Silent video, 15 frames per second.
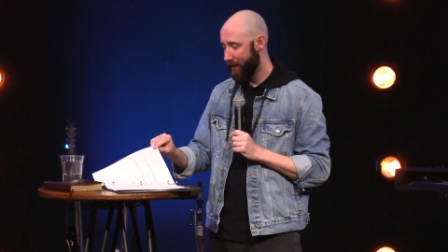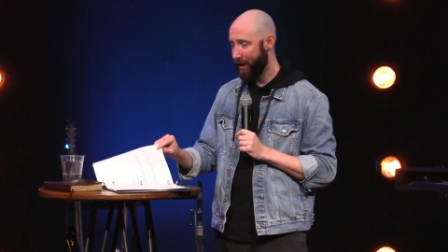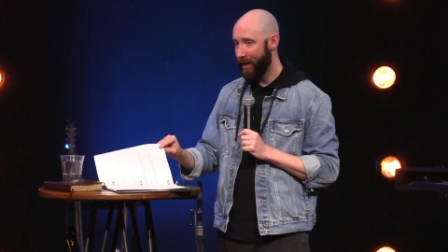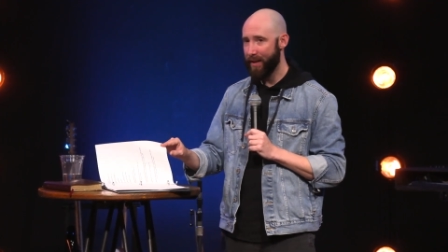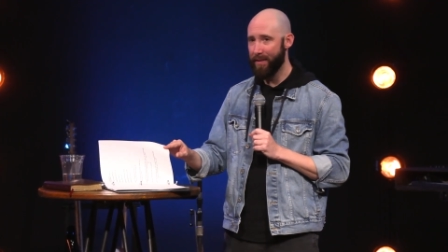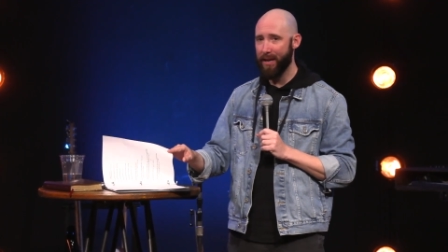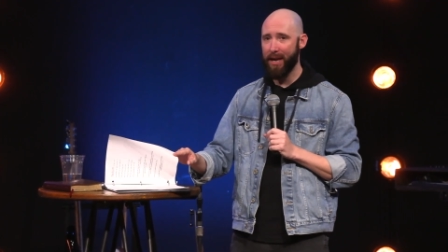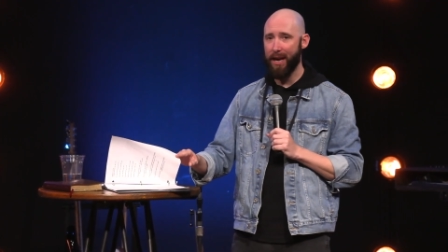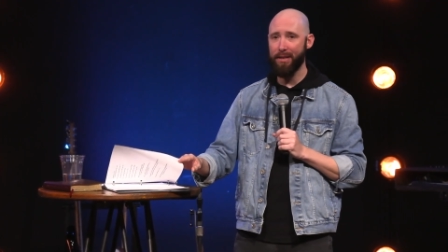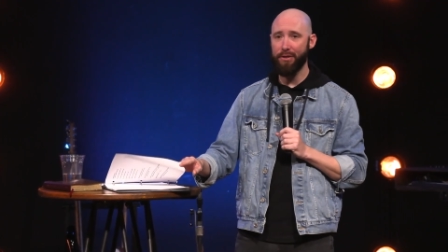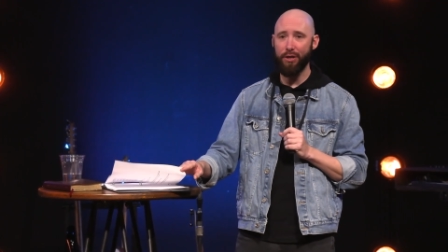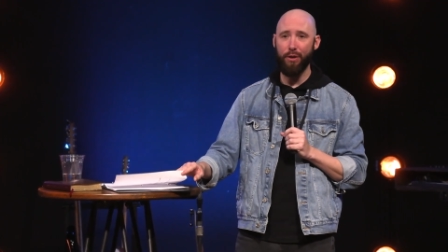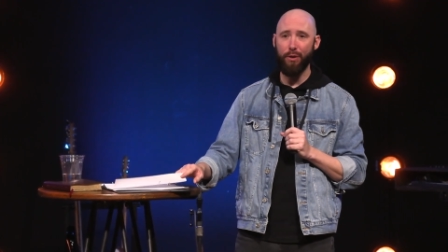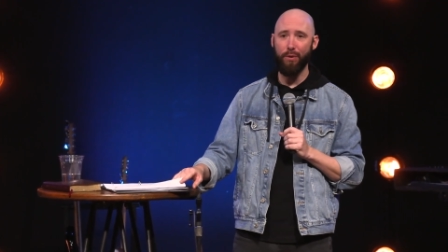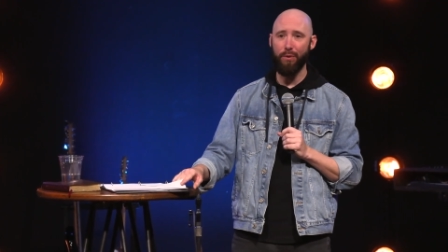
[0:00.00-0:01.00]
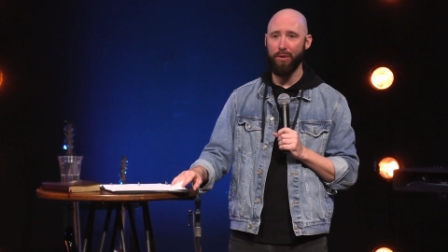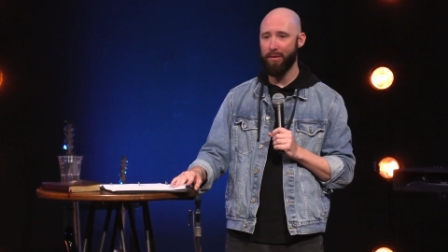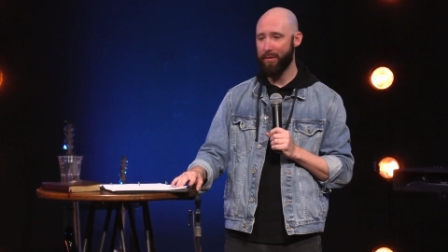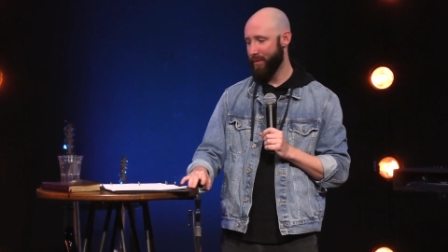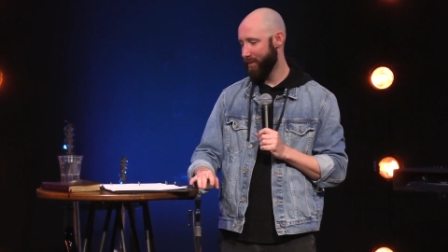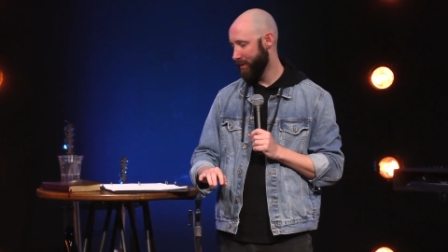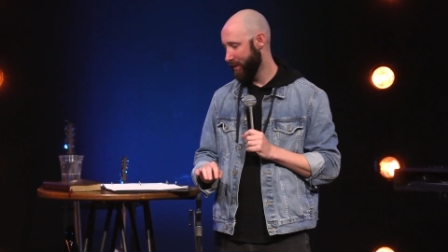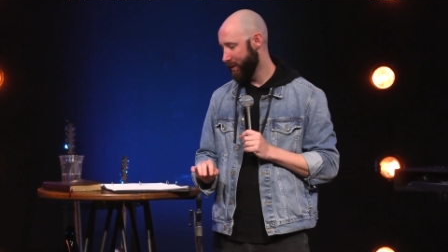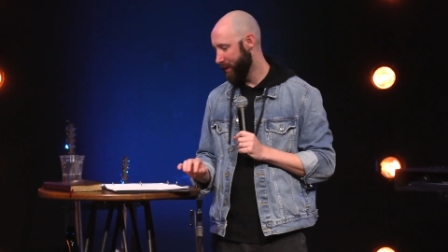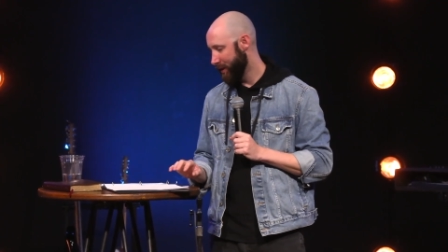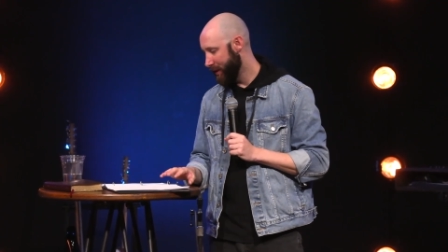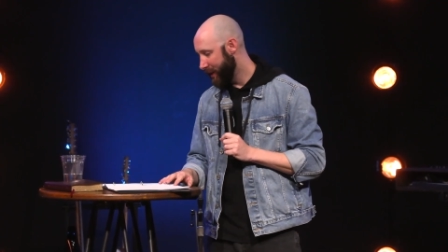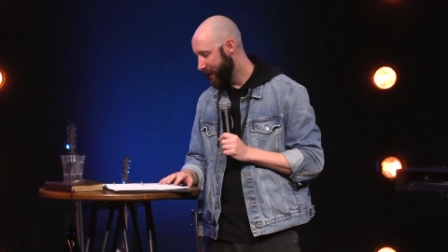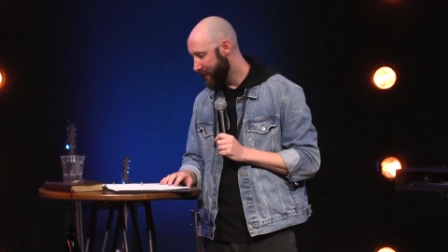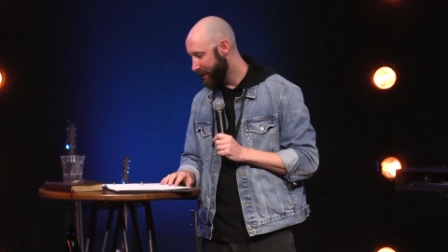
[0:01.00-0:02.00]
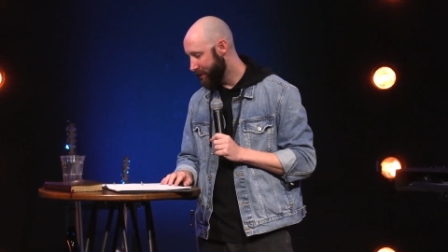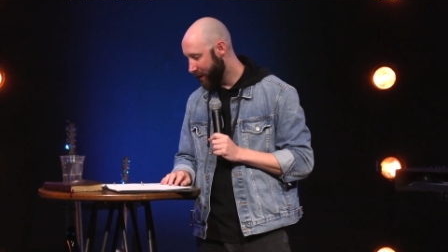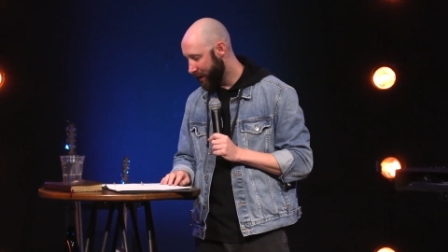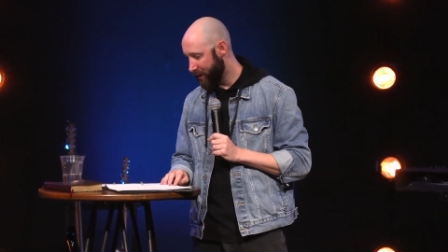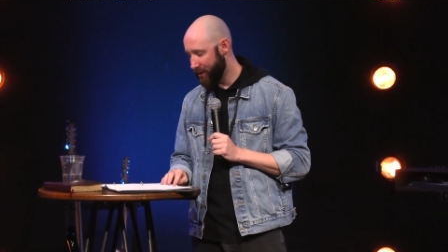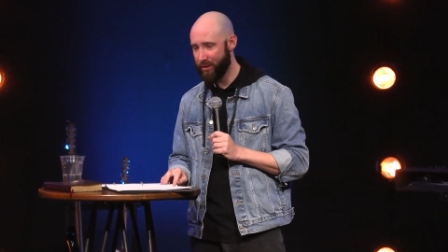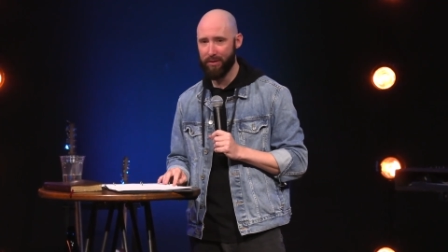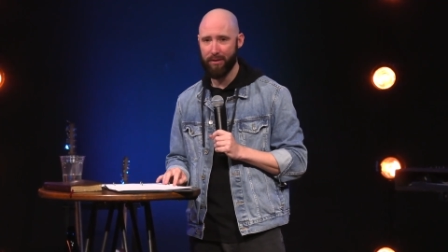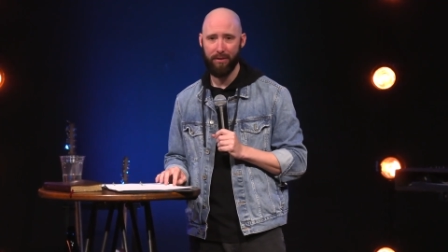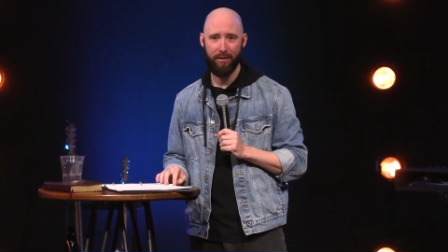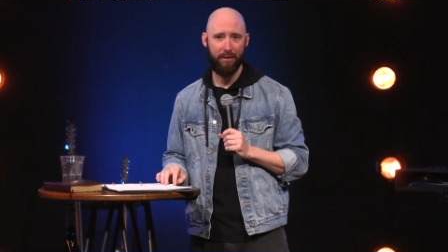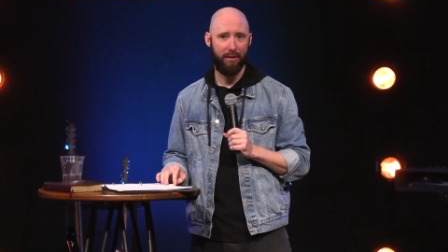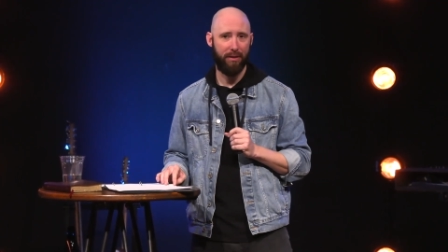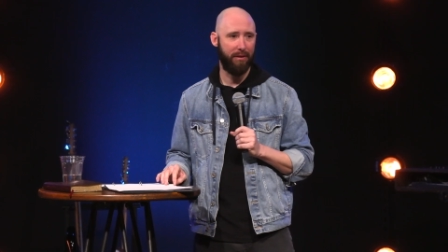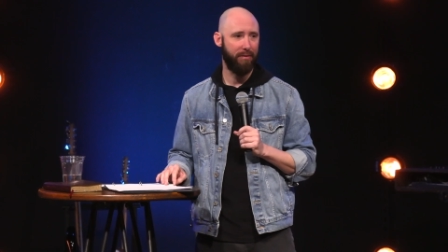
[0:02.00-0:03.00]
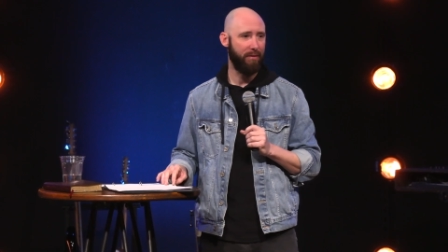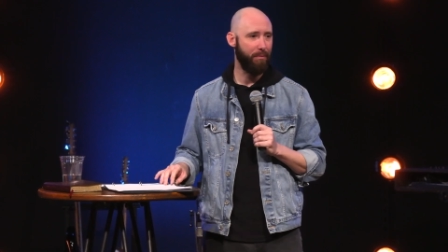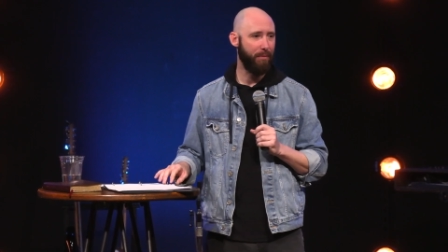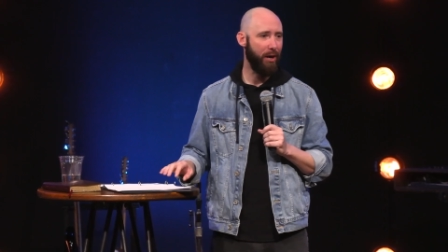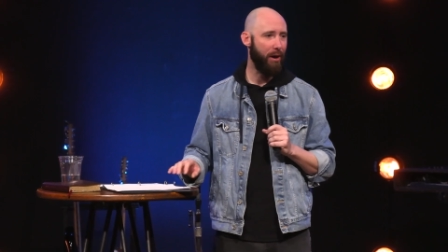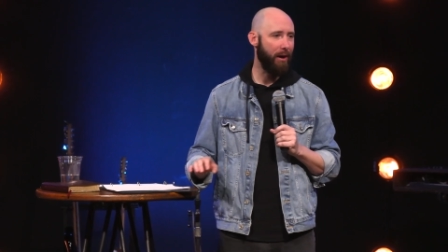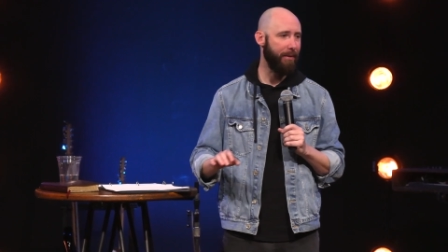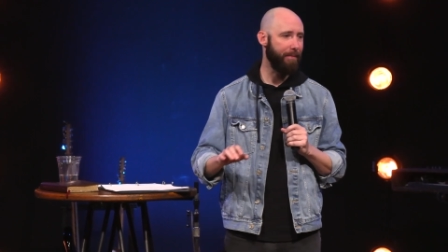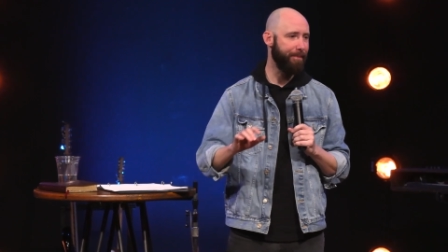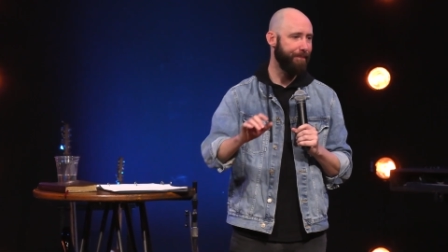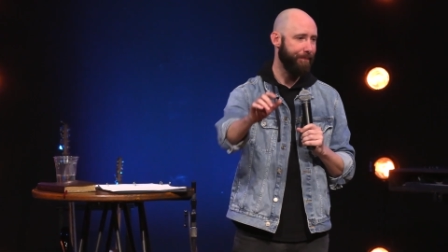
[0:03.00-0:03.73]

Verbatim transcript: and that I do need a touch from God.